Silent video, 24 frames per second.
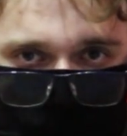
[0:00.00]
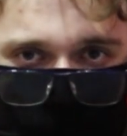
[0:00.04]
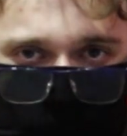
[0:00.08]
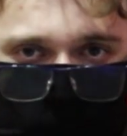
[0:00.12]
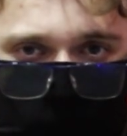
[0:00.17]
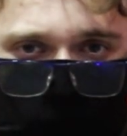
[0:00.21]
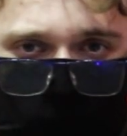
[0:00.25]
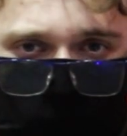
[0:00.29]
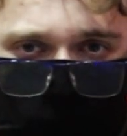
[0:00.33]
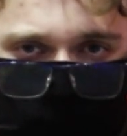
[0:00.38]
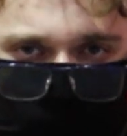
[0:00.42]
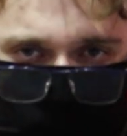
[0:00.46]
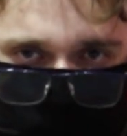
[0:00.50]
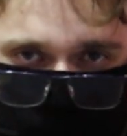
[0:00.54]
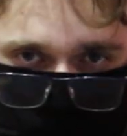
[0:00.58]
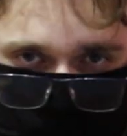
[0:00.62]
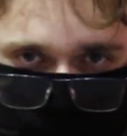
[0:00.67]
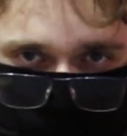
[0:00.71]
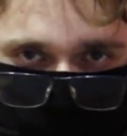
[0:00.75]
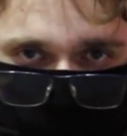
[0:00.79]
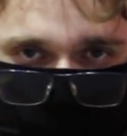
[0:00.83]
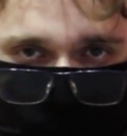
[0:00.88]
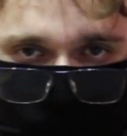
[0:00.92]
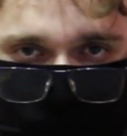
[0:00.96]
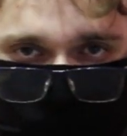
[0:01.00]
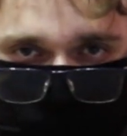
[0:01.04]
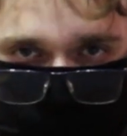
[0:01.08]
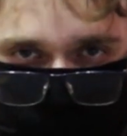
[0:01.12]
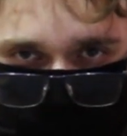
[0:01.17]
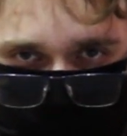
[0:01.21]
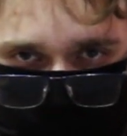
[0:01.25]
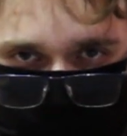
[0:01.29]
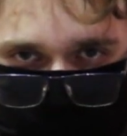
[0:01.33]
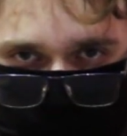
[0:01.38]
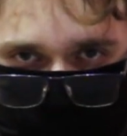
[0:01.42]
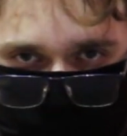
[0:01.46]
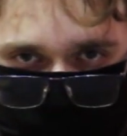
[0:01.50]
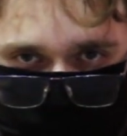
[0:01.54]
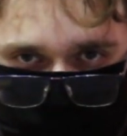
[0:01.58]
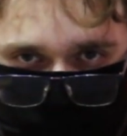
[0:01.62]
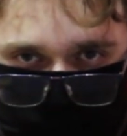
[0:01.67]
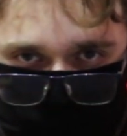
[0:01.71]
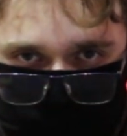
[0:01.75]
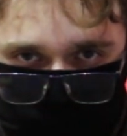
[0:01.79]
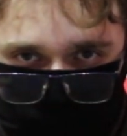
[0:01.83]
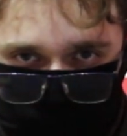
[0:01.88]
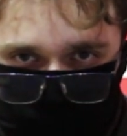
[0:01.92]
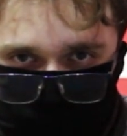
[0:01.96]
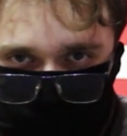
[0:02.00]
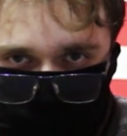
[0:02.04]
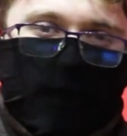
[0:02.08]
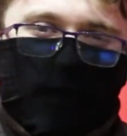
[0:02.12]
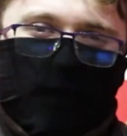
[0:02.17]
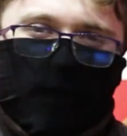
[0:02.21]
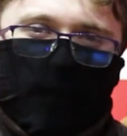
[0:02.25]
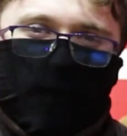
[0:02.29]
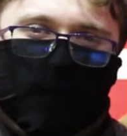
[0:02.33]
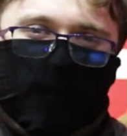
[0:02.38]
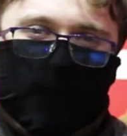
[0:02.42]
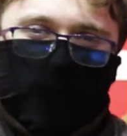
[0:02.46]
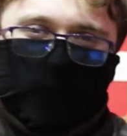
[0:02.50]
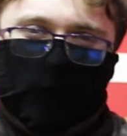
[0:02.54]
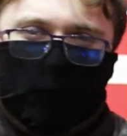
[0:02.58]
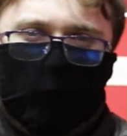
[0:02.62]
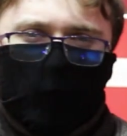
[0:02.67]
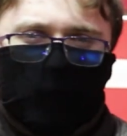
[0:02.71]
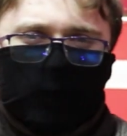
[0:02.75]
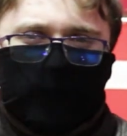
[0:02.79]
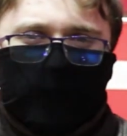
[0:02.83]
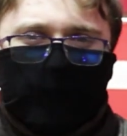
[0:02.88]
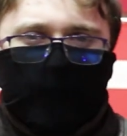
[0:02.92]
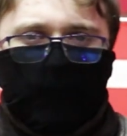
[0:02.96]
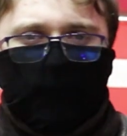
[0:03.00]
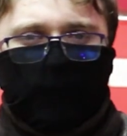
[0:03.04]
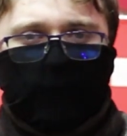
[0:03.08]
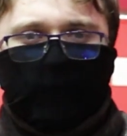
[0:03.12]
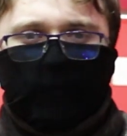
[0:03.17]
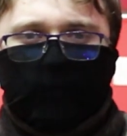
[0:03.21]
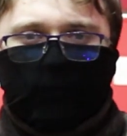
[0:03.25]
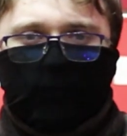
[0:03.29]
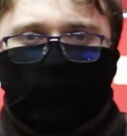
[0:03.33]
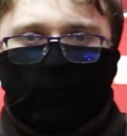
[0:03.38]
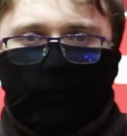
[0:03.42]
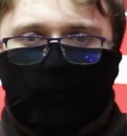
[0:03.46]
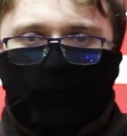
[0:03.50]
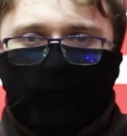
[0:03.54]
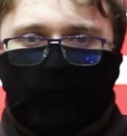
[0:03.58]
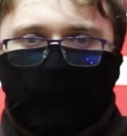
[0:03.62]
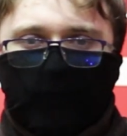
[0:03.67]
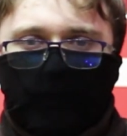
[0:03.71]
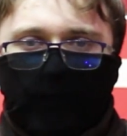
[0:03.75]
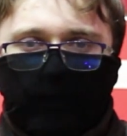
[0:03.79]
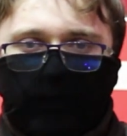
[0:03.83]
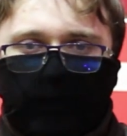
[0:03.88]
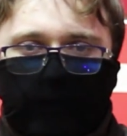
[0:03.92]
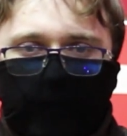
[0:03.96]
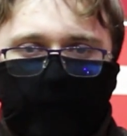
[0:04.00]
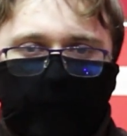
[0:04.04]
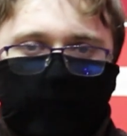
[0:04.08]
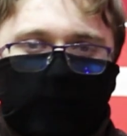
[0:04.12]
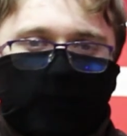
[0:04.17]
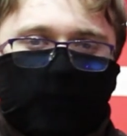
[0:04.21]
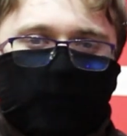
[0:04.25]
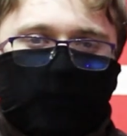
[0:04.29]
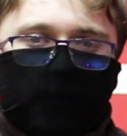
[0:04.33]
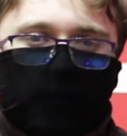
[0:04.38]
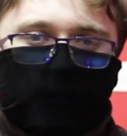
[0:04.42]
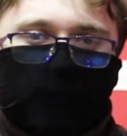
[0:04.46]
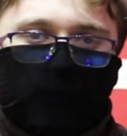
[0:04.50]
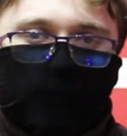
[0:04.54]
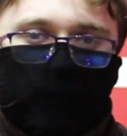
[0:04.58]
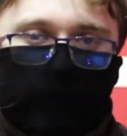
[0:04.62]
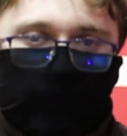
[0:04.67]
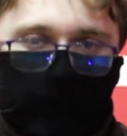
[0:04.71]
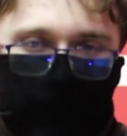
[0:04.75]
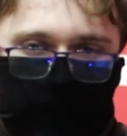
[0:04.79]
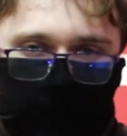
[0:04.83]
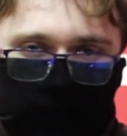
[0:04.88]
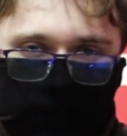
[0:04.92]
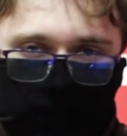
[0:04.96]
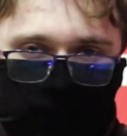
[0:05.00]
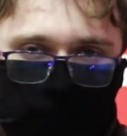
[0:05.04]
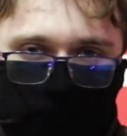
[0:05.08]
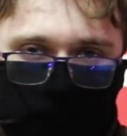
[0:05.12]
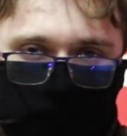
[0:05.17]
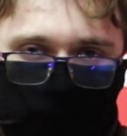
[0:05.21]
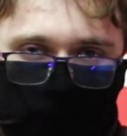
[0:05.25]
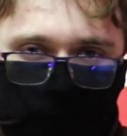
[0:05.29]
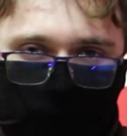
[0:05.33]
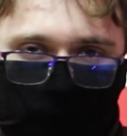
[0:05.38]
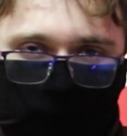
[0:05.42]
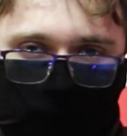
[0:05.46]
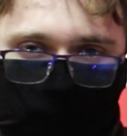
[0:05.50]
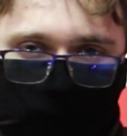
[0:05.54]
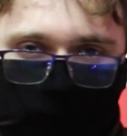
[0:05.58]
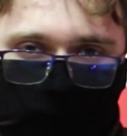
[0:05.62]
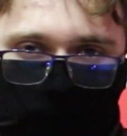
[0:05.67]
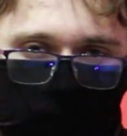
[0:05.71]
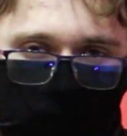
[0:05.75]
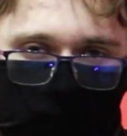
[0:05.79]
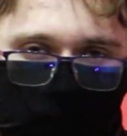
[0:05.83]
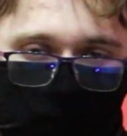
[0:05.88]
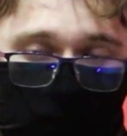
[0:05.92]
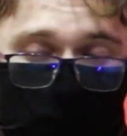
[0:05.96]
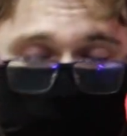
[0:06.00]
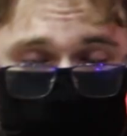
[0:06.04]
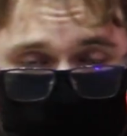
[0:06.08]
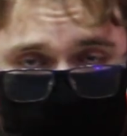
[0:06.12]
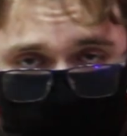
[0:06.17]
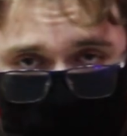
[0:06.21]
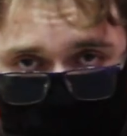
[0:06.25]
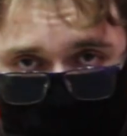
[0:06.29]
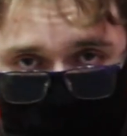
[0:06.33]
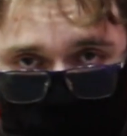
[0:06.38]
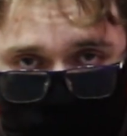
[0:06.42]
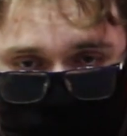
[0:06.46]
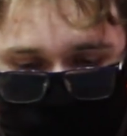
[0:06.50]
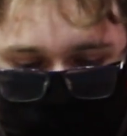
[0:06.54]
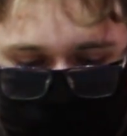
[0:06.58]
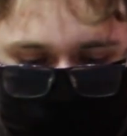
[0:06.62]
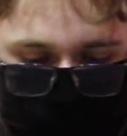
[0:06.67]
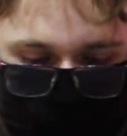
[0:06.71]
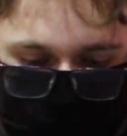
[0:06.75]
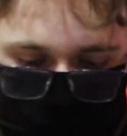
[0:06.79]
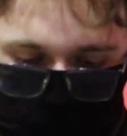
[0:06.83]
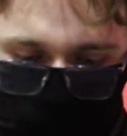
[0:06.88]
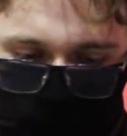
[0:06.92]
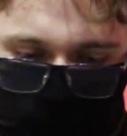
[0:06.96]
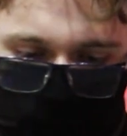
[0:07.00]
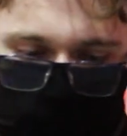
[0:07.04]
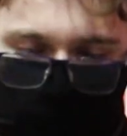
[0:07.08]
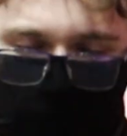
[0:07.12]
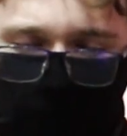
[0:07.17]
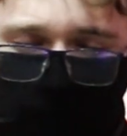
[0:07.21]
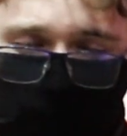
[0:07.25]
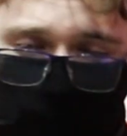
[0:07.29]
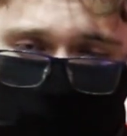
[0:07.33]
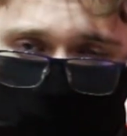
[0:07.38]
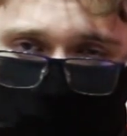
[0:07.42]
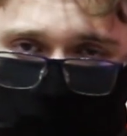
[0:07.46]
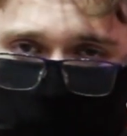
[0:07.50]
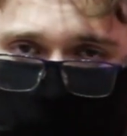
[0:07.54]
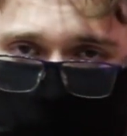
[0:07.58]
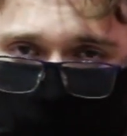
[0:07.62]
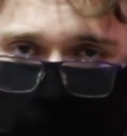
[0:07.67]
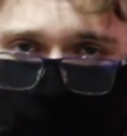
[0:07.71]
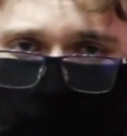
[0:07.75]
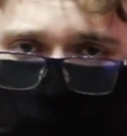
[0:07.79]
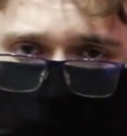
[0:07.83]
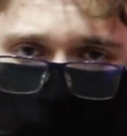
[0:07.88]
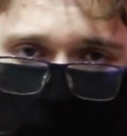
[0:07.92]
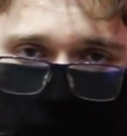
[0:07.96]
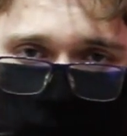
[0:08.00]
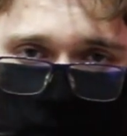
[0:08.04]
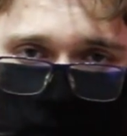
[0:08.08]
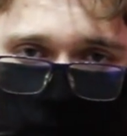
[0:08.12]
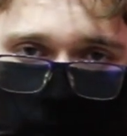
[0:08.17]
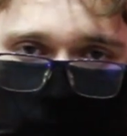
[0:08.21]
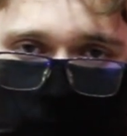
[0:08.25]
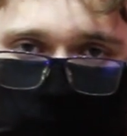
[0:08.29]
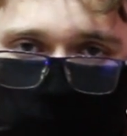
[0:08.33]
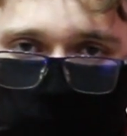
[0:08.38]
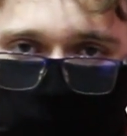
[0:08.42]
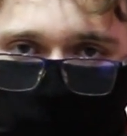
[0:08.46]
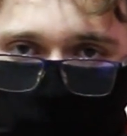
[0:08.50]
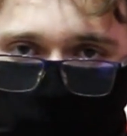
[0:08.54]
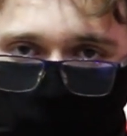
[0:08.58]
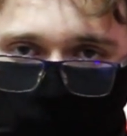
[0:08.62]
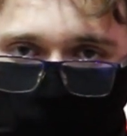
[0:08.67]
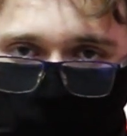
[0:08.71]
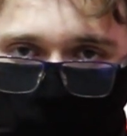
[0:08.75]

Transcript: Russian economy of the time. But what happened to the AN next? Well, it was brought back from the dead basically